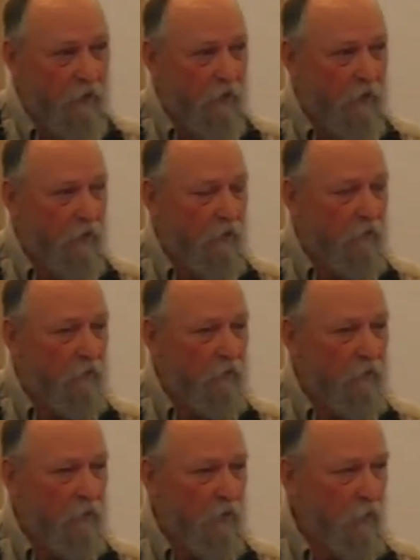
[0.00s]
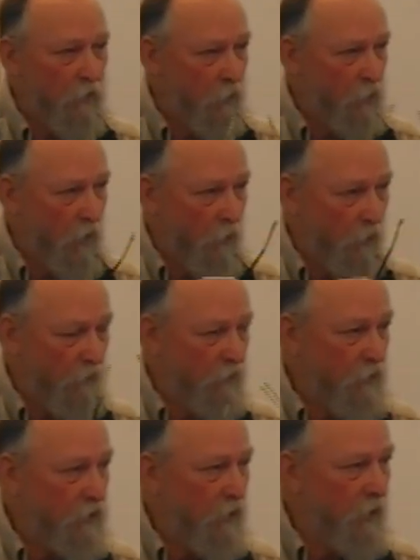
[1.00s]
uh, who I
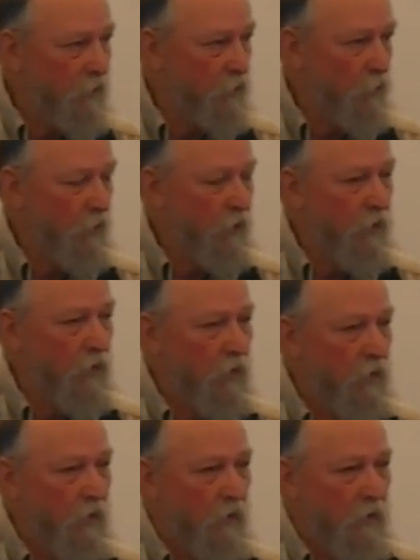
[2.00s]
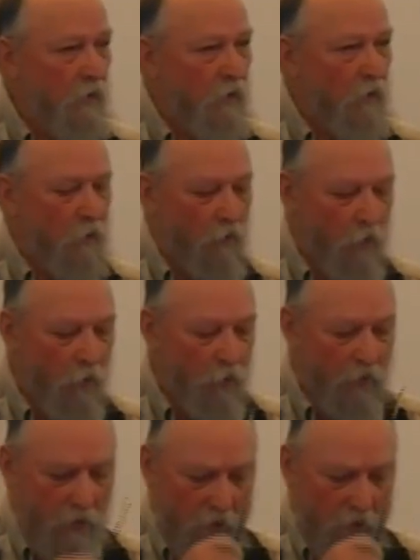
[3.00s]
referenced last week, uh, wrote